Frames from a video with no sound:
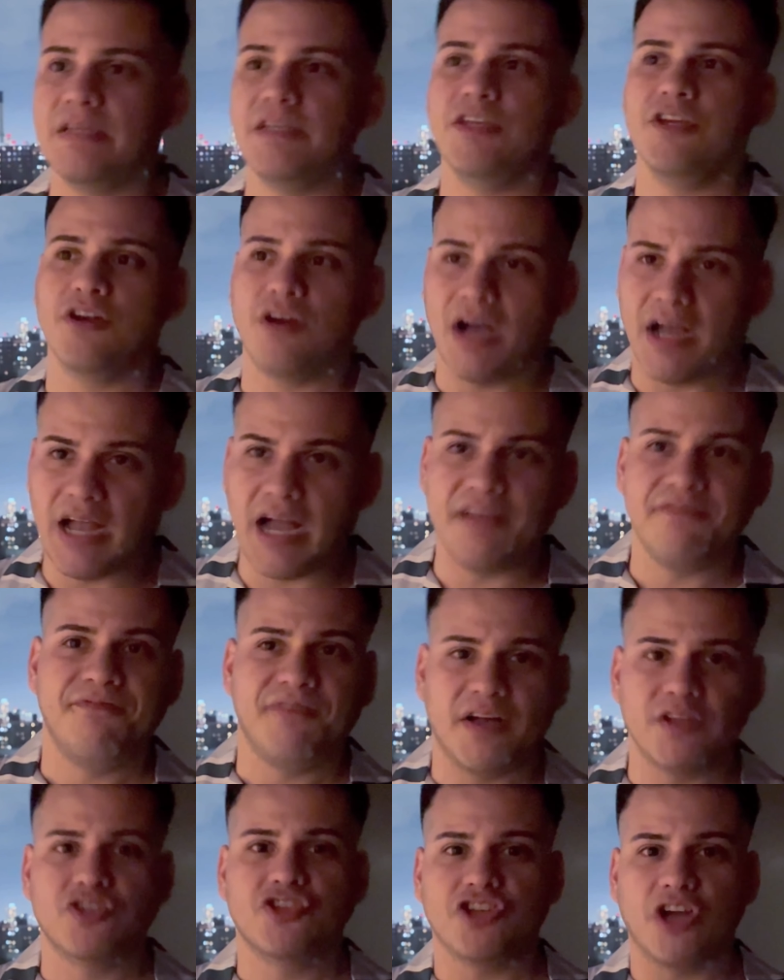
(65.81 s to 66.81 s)
you know, I, I,
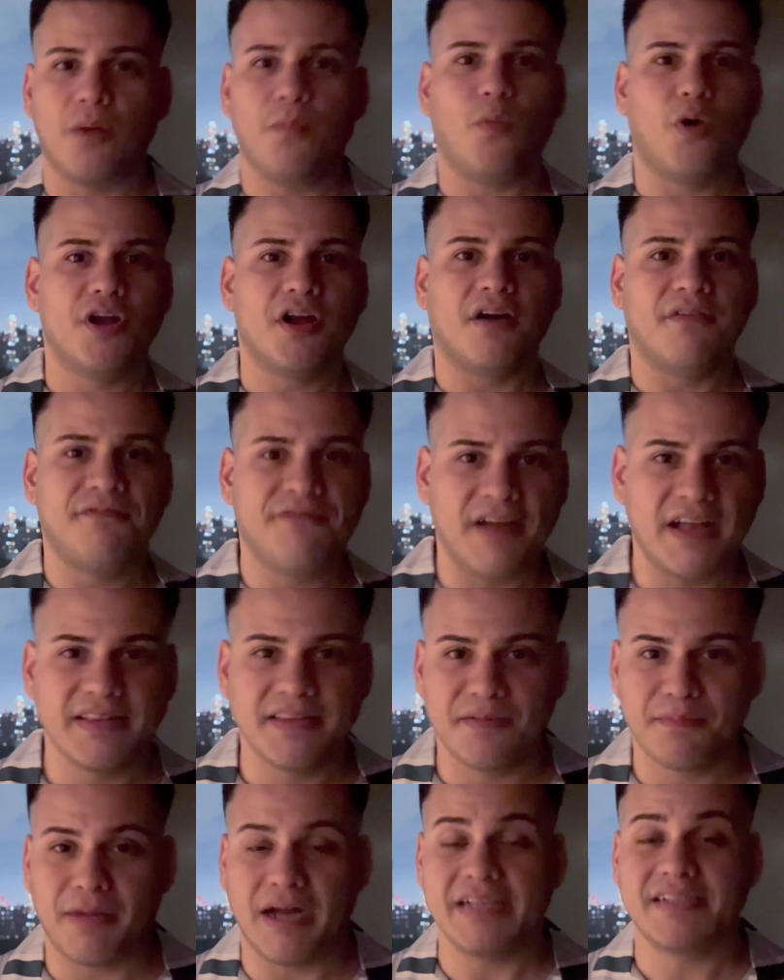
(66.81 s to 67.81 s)
felt somewhat
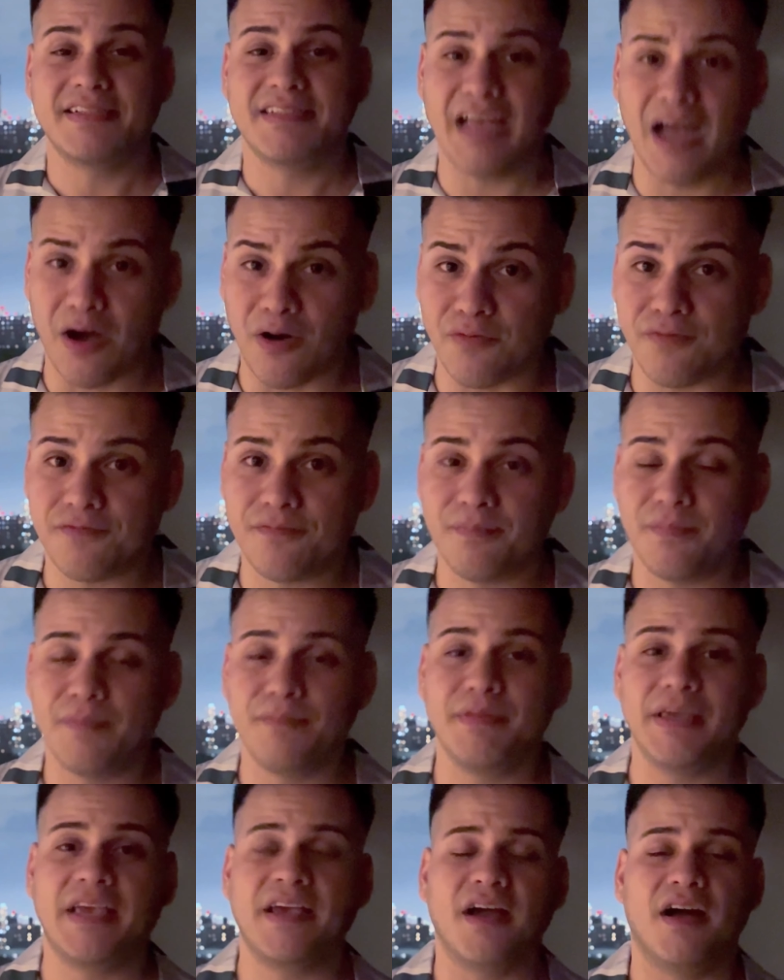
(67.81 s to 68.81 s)
offended myself
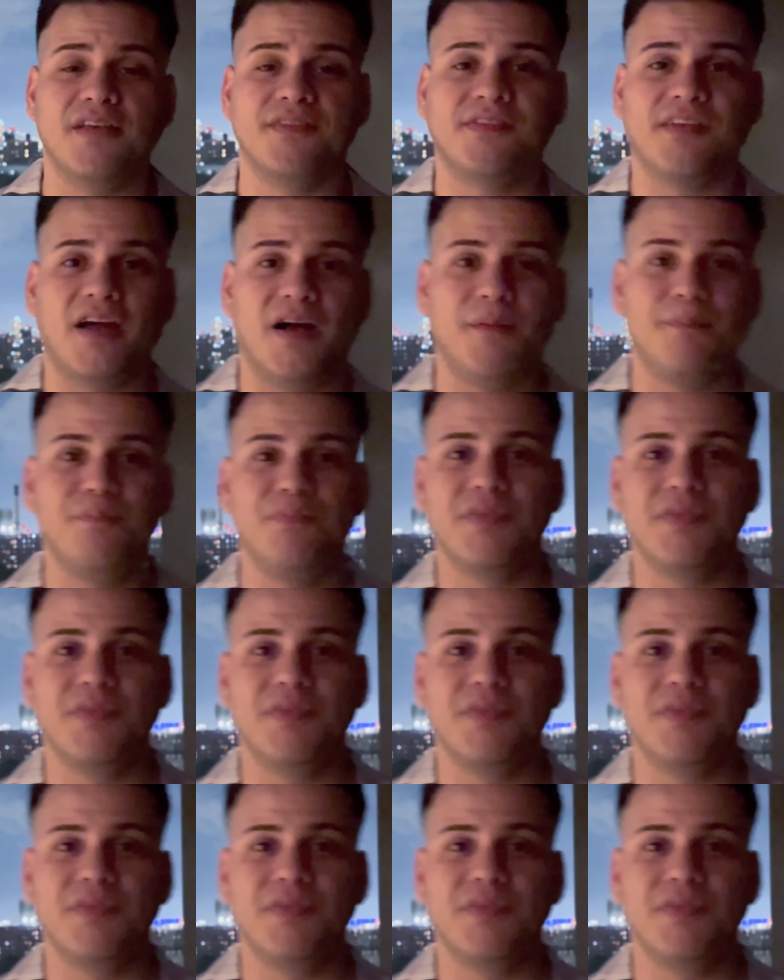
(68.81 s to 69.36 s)
because uh,